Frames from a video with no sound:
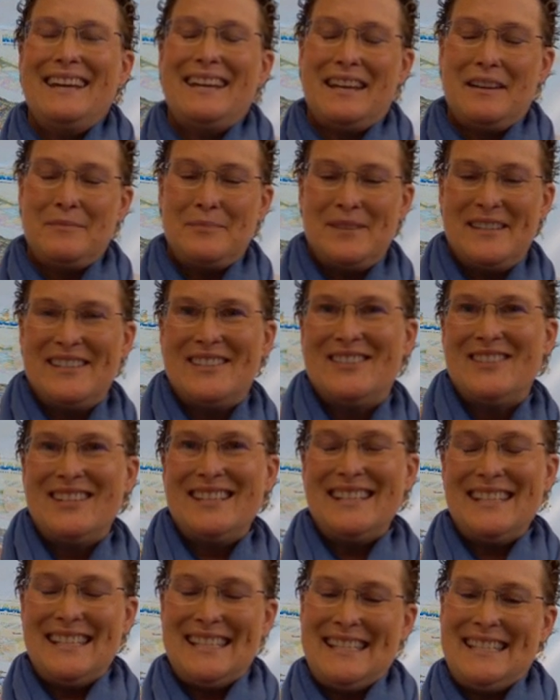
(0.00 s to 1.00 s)
Hey,
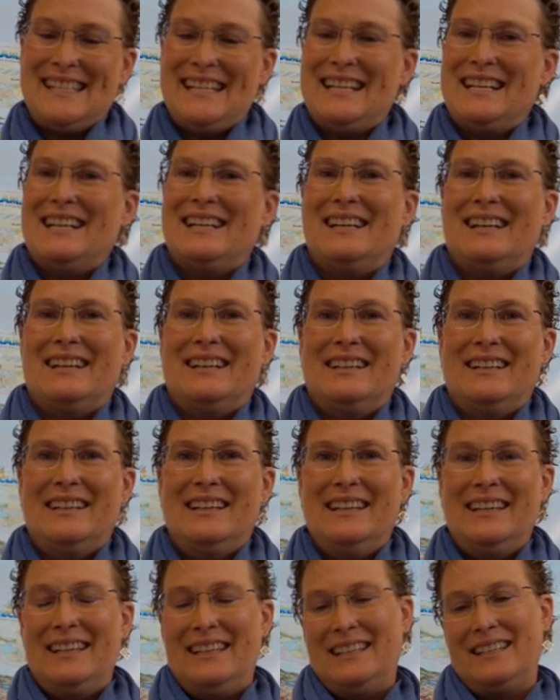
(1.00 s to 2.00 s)
students.
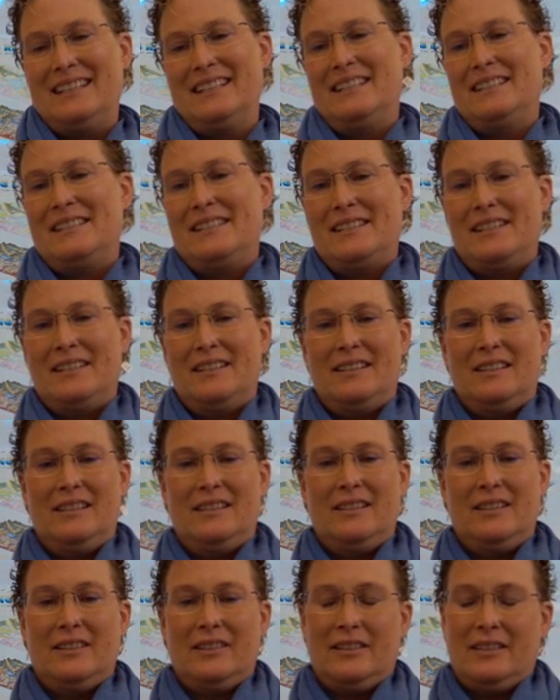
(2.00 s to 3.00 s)
It's
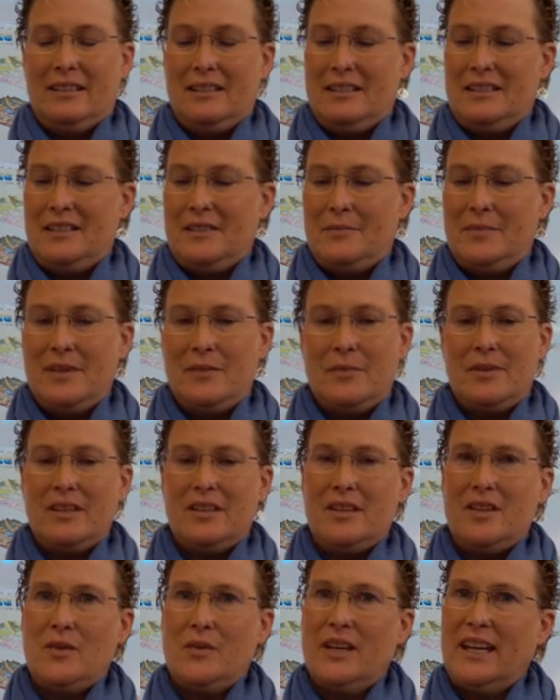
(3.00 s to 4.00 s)
good to be
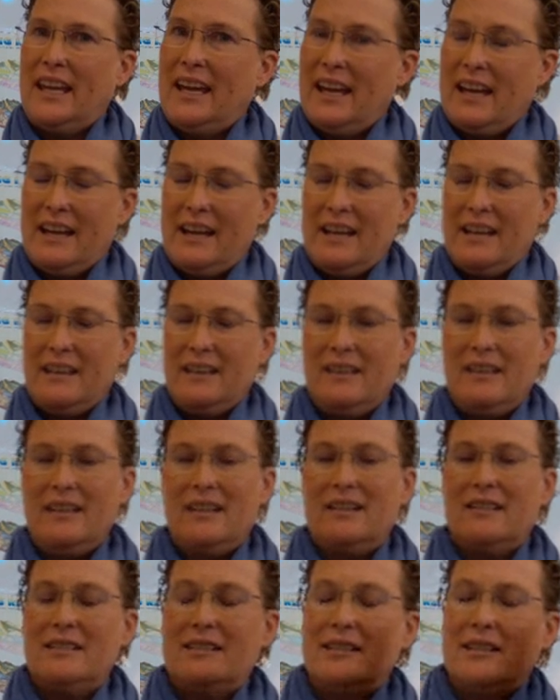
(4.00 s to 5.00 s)
with you again
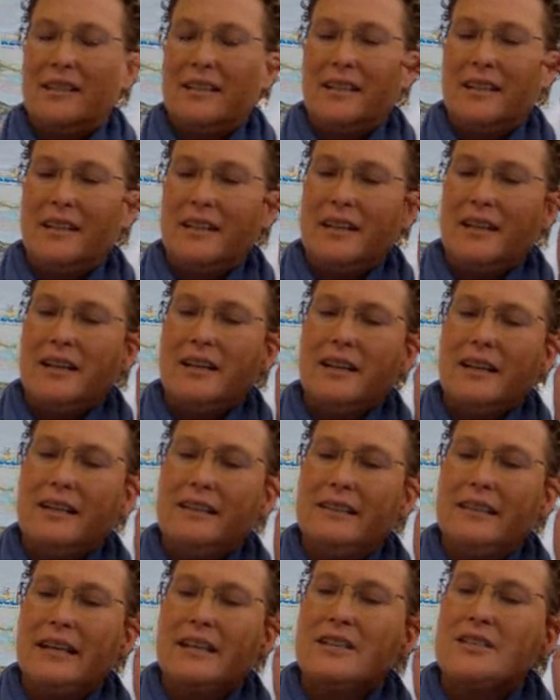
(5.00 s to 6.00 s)
on
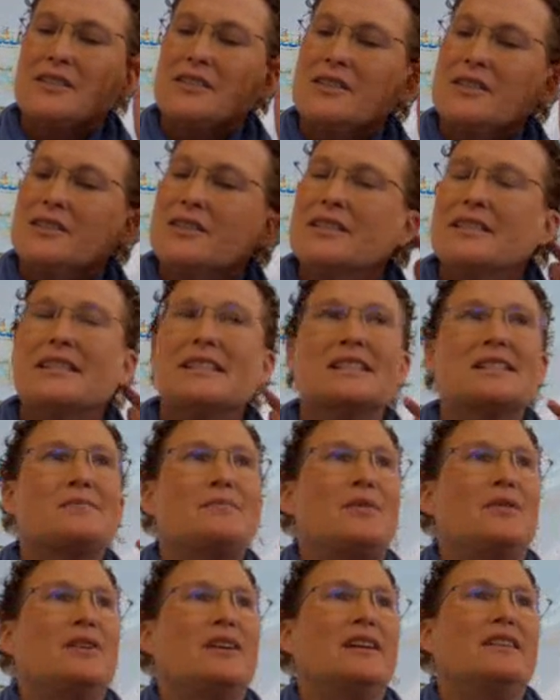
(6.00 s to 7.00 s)
lecture
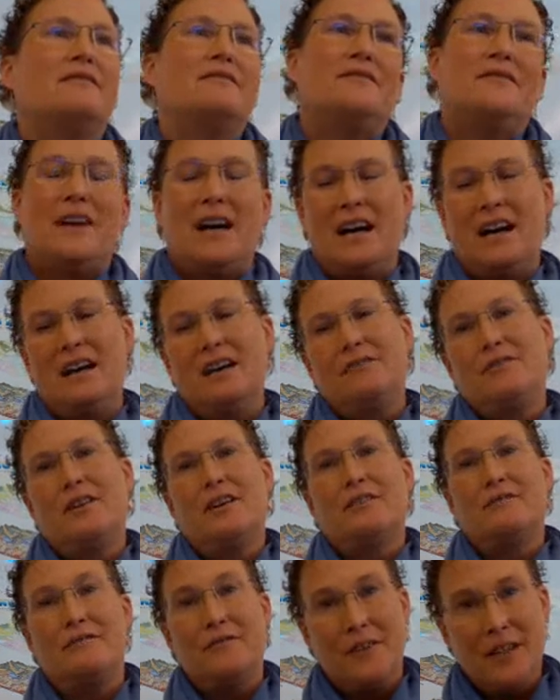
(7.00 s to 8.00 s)
6.5
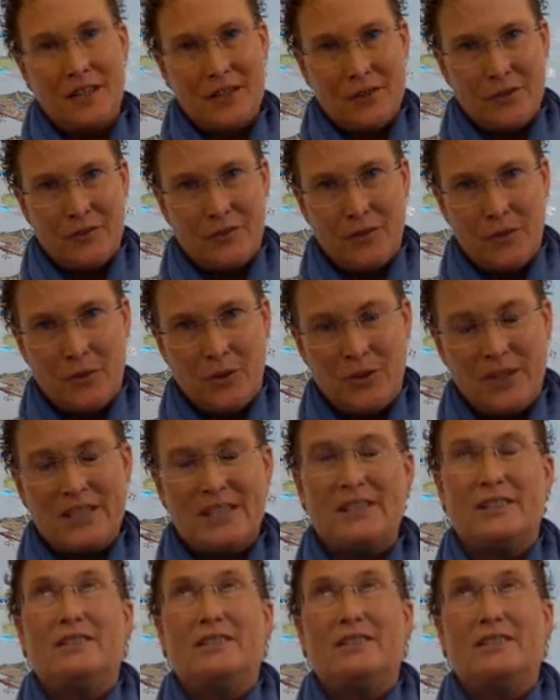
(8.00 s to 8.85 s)
on fossil fuels.